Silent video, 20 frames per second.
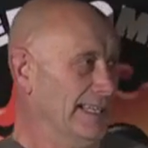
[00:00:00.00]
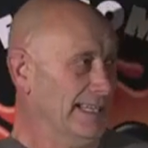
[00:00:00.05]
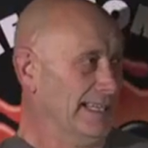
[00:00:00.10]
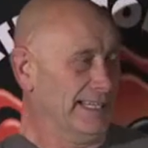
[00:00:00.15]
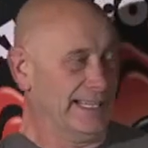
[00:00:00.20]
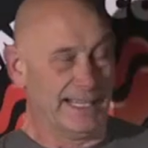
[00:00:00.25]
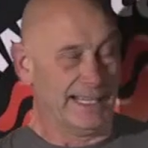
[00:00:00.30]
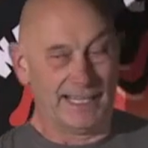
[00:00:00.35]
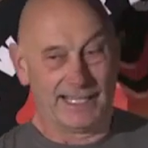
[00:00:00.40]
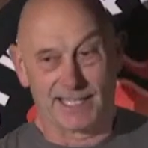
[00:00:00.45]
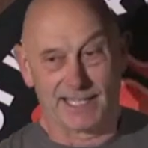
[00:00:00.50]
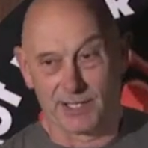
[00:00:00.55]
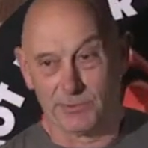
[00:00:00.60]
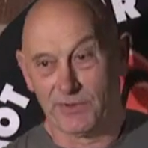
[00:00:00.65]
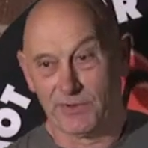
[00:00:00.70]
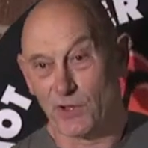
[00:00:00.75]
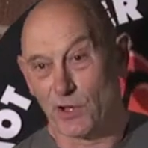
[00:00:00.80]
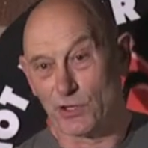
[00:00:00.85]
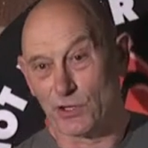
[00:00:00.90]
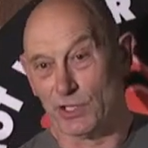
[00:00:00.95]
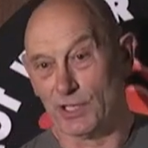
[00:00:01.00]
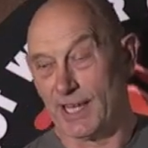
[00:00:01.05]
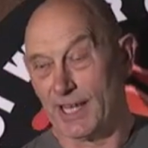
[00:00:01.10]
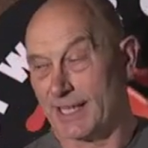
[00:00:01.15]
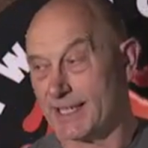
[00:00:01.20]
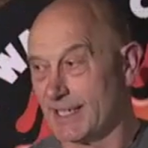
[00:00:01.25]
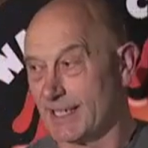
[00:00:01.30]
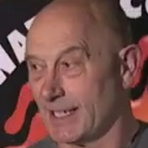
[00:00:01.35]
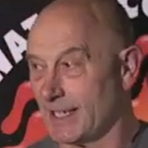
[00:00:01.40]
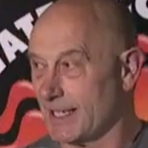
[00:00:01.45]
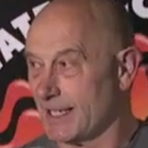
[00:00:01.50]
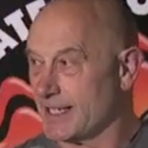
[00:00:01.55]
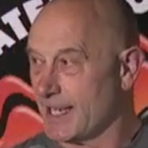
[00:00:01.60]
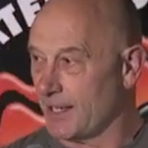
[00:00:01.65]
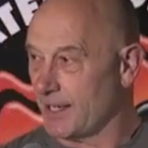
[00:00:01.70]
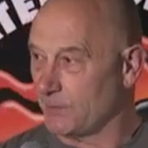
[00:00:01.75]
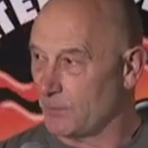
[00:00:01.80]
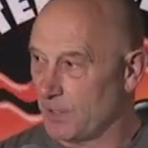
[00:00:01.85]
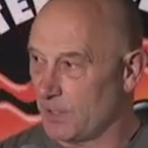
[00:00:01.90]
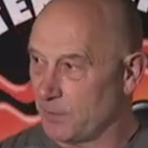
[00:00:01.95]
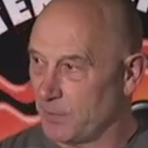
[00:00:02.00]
Yeah, so we've got all that to contend with.